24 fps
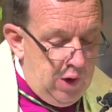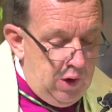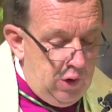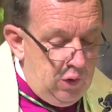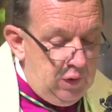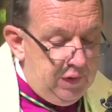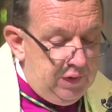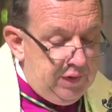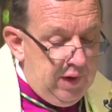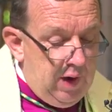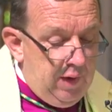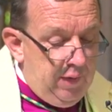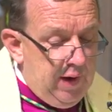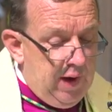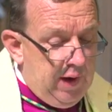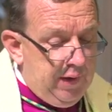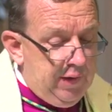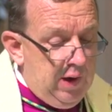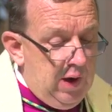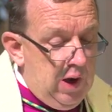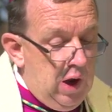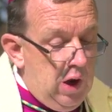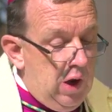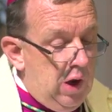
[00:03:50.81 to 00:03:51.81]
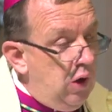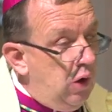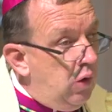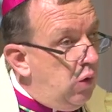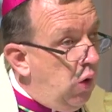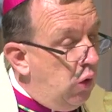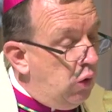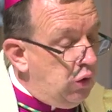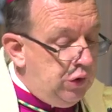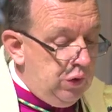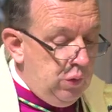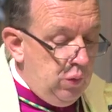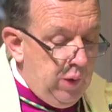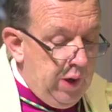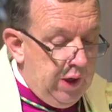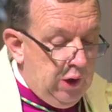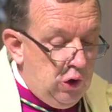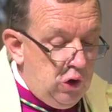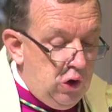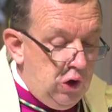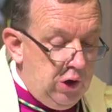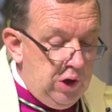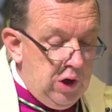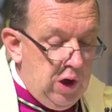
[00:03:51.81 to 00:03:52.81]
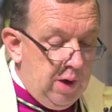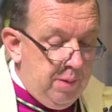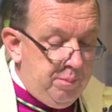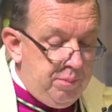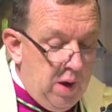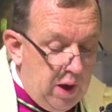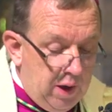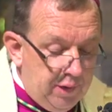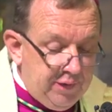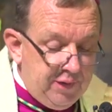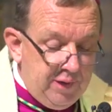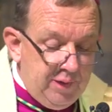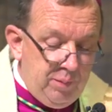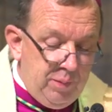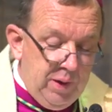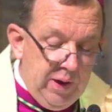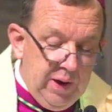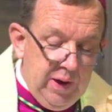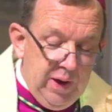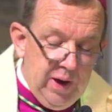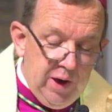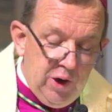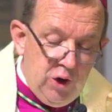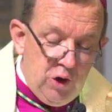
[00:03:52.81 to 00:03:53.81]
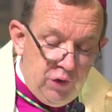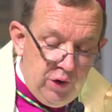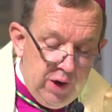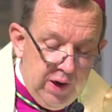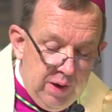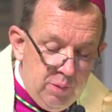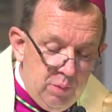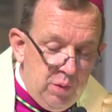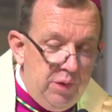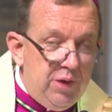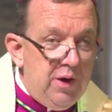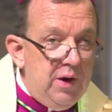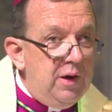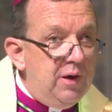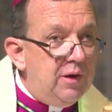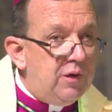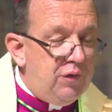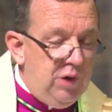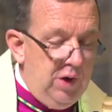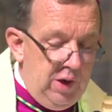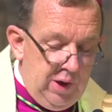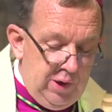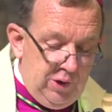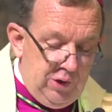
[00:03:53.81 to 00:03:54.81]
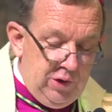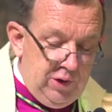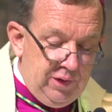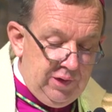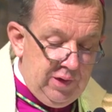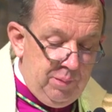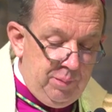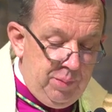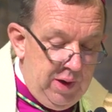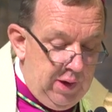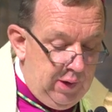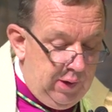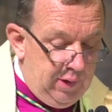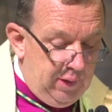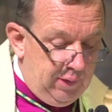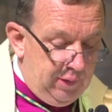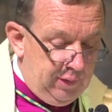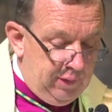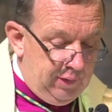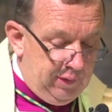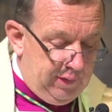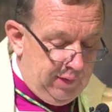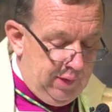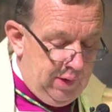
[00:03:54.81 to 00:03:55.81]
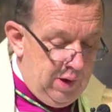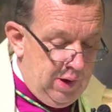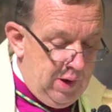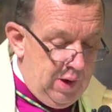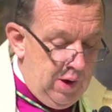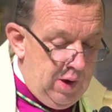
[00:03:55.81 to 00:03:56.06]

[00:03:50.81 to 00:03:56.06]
who said that, quote, we could not possibly agree with his religious opinions,